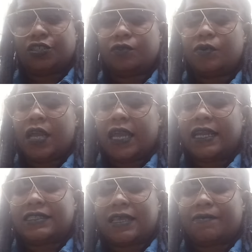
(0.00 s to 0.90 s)
you
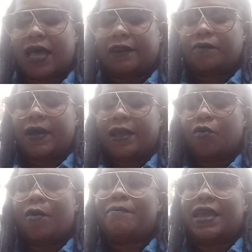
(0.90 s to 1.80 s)
in some kind of way,
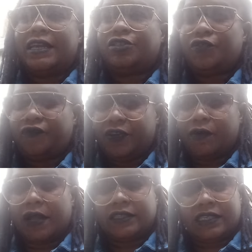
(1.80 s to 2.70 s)
or made you feel
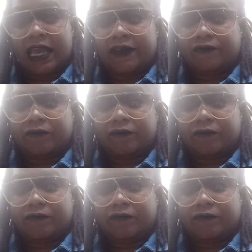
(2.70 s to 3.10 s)
unsafe.